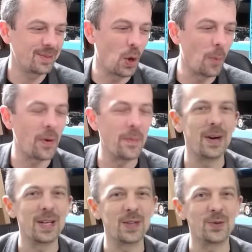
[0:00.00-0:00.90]

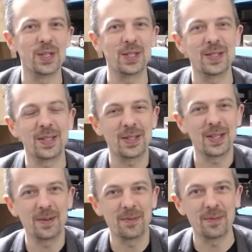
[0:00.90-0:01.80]
compromised version that's
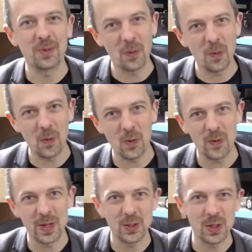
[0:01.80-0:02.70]
in Modern
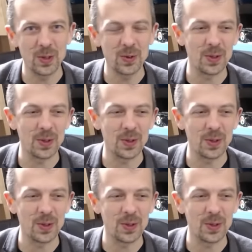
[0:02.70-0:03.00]
Warfare two,